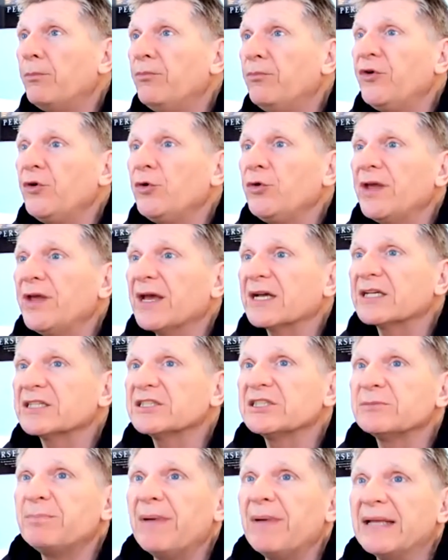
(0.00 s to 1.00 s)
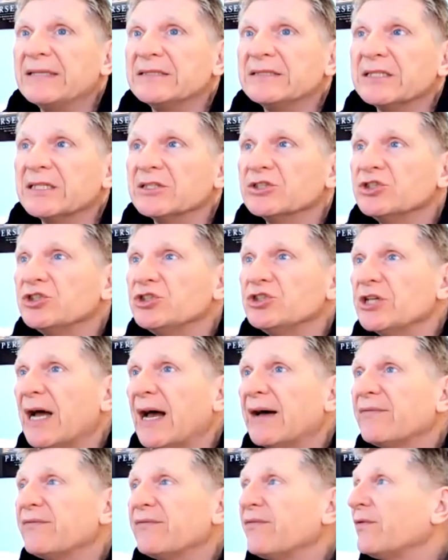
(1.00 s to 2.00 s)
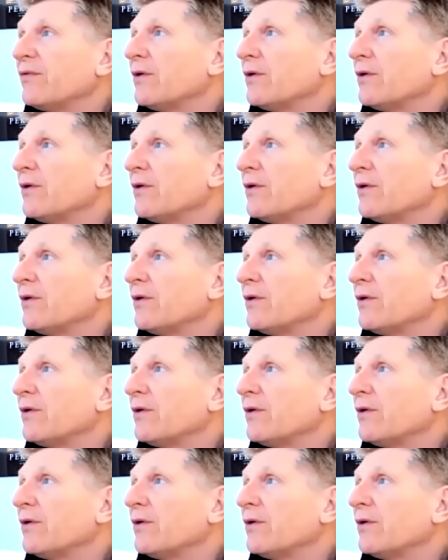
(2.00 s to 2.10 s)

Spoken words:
do the expenses, Jeff.